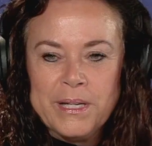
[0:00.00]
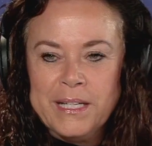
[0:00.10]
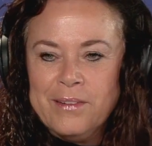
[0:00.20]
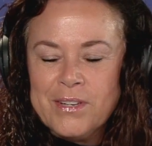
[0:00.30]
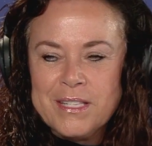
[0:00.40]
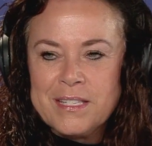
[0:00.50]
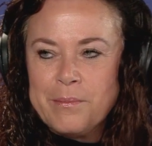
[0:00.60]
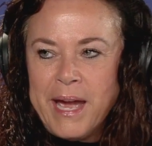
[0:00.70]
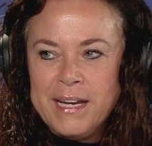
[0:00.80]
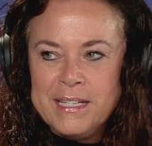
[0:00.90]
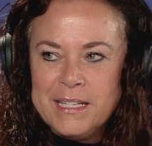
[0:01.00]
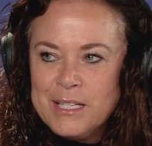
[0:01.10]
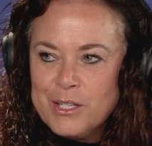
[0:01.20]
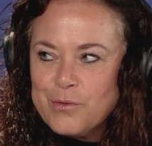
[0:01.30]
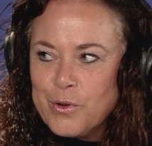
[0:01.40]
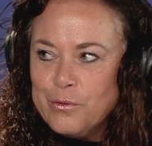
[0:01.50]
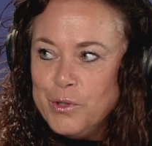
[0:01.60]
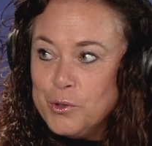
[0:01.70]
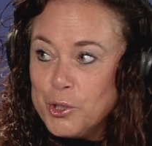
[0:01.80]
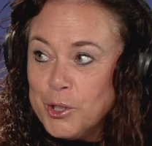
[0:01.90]
want to give us some ideas for
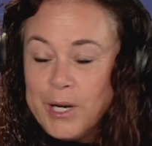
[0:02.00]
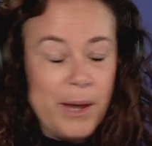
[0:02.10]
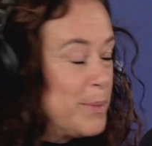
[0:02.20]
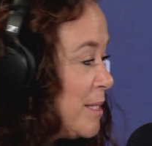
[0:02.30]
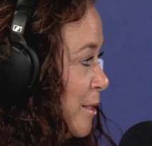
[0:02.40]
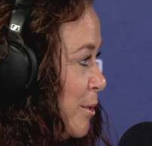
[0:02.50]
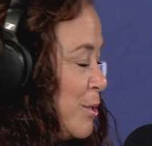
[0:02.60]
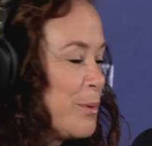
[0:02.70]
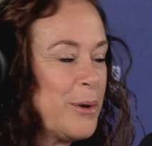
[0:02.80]
future episodes.